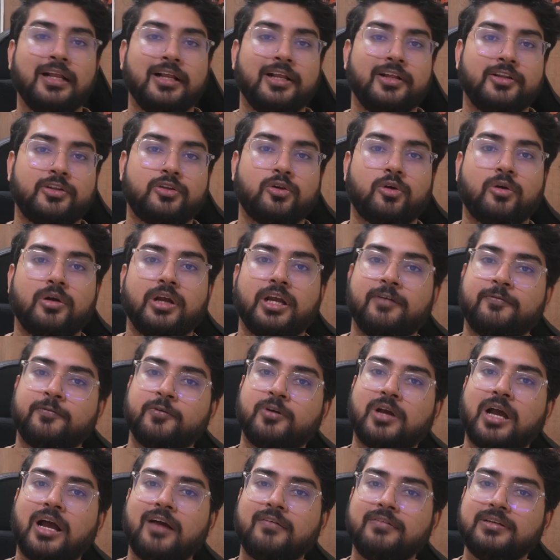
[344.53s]
So if you
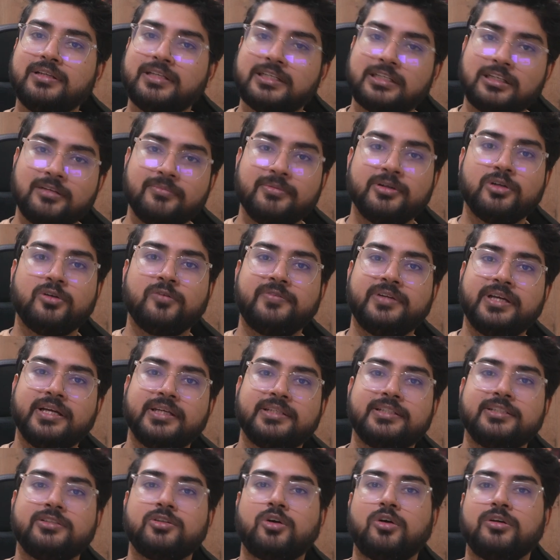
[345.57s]
have a little bit of
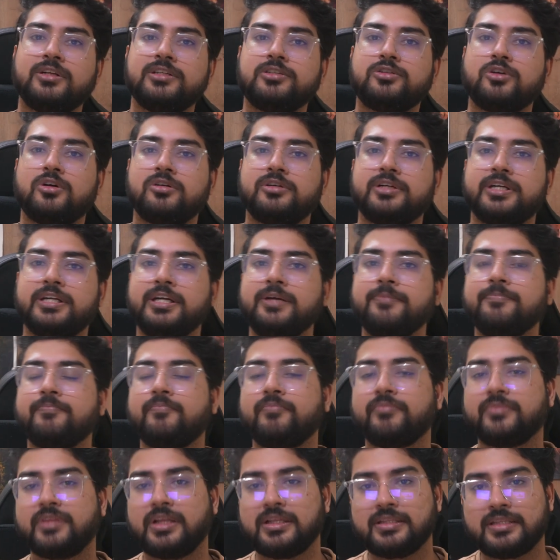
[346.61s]
DSA knowledge already,
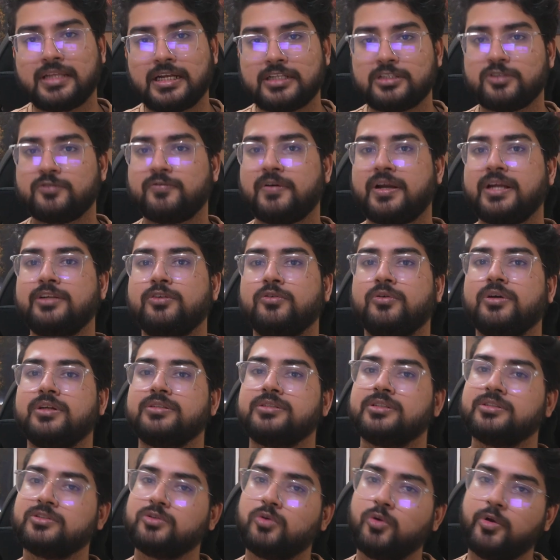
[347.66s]
then that's fine. You can
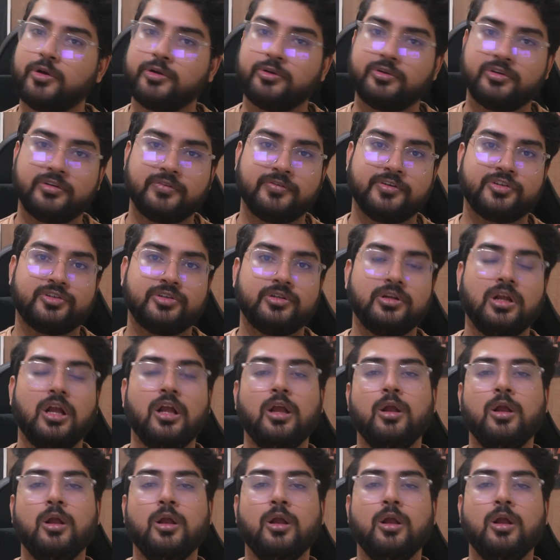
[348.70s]
just go into revision.